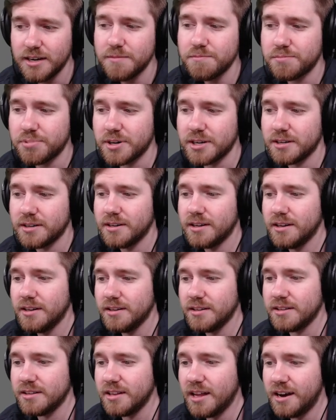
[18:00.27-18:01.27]
but
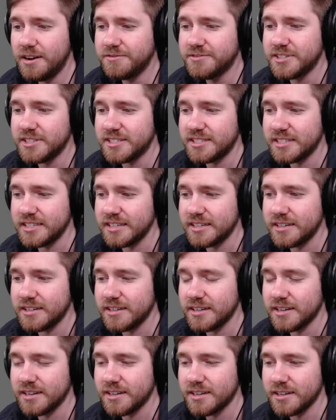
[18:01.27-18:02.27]
love to see
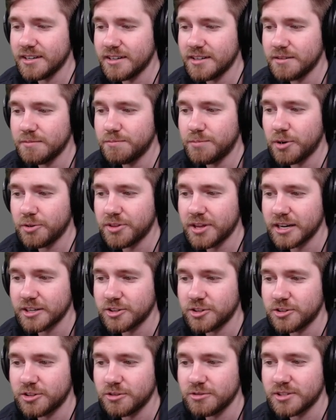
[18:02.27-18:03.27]
both
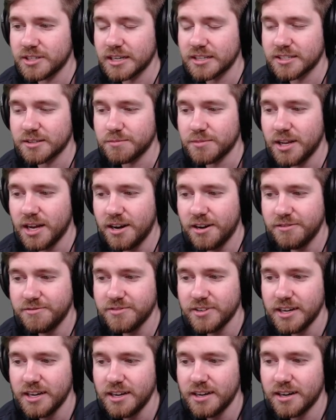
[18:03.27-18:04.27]
exosuits get some love,
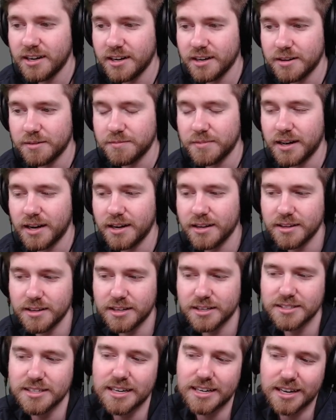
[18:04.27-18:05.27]

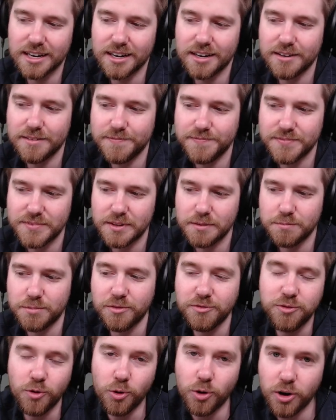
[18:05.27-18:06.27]
because like
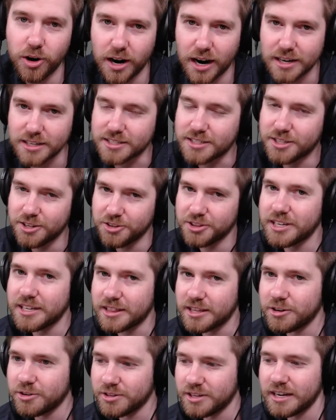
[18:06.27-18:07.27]
before, I still think
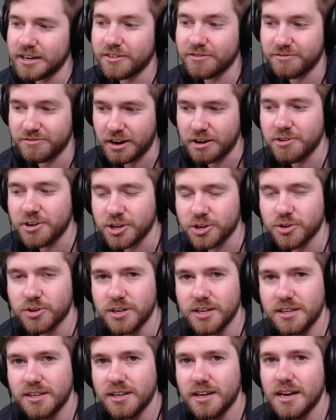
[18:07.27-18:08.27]
they're like very
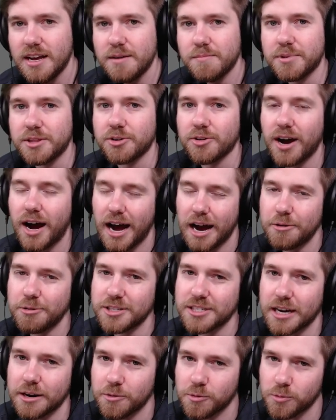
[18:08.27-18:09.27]
good, but they're high
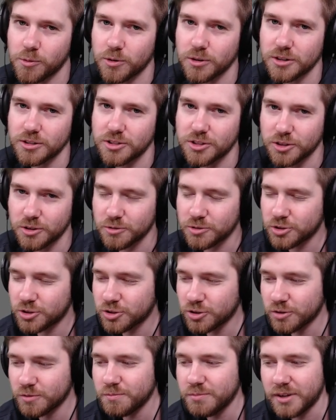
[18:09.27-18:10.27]
risk, high reward. So
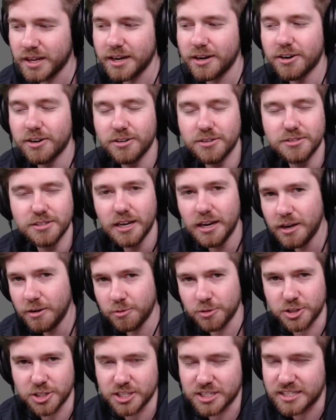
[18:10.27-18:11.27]
certain players
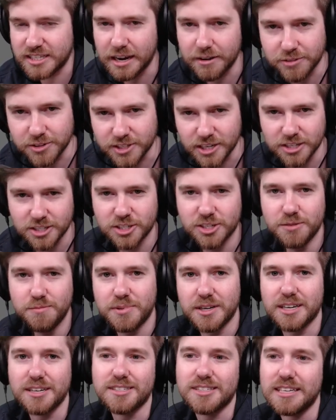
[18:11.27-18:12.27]
would just never touch them
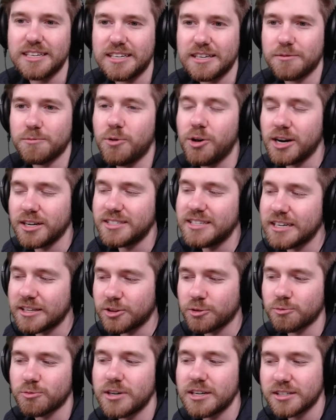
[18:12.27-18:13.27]
because they didn't want to take
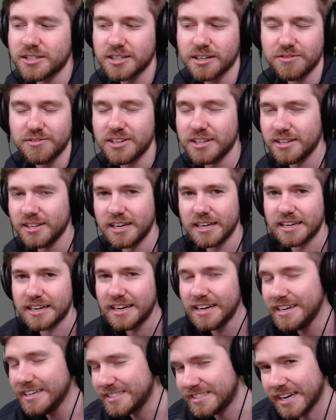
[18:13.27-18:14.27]
the risk of it like
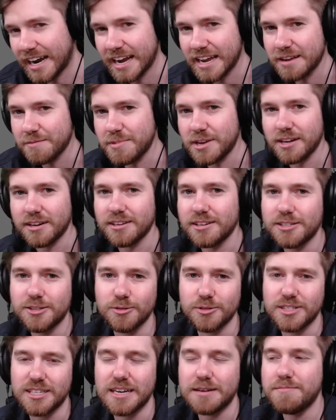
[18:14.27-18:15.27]
dying immediately to
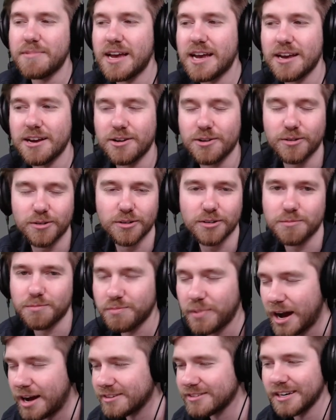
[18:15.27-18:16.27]
a teammate or a
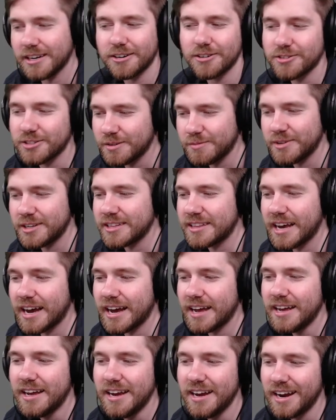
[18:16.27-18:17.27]
Bile Titan or something like
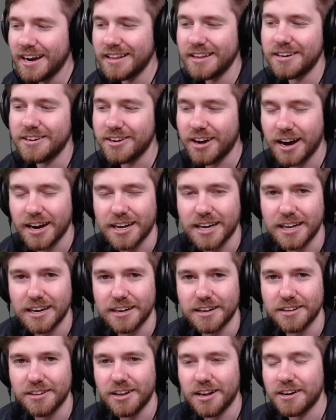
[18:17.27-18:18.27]
that, and then not
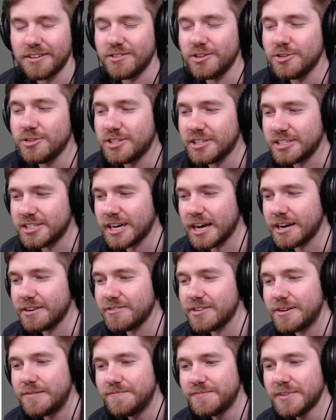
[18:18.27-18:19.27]
getting a lot of usage out of
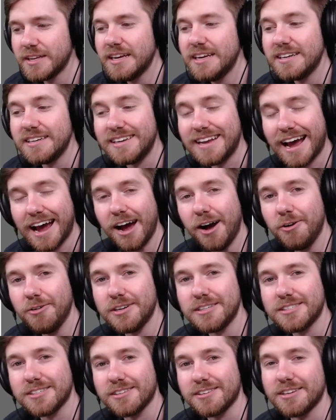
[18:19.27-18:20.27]
it. Now
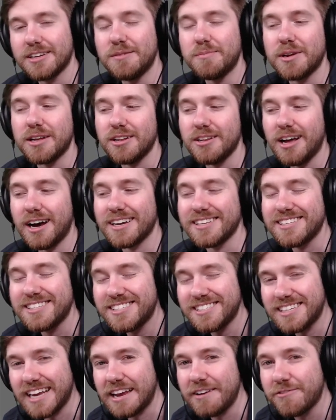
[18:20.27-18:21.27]
it's going to be a lot
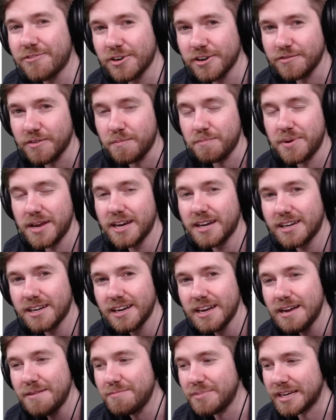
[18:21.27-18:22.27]
safer of a pick,
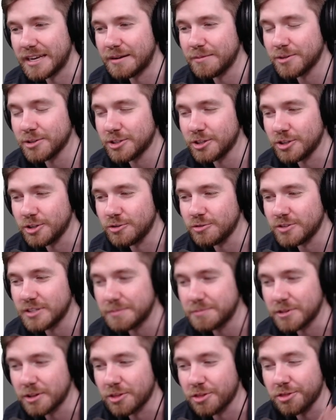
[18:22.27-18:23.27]
being able to use
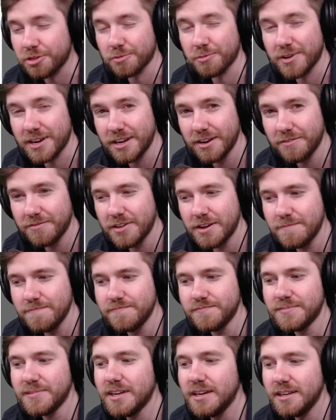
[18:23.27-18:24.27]
up to 3 of
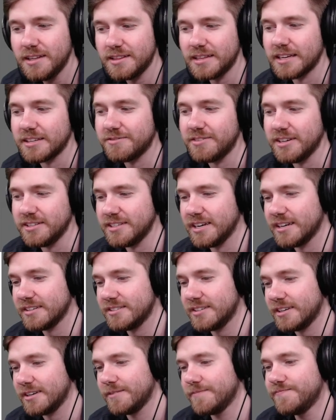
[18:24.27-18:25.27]
them. That's
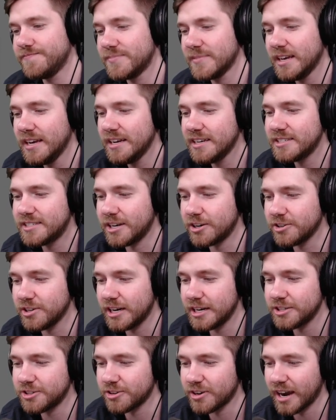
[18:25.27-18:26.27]
fantastic.
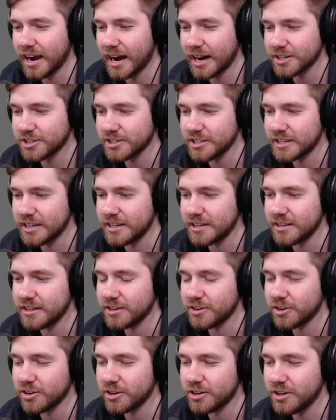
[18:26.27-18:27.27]
Sterilizer actually getting the
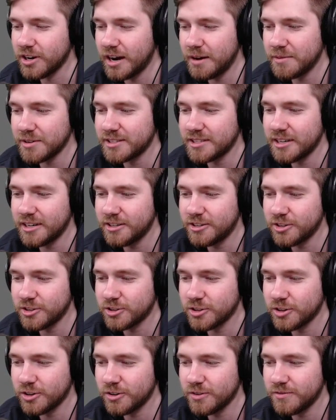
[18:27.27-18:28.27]
ergonomics that it
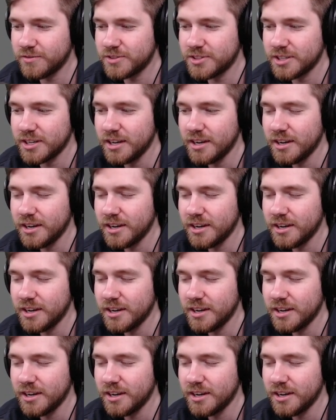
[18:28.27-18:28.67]
deserves.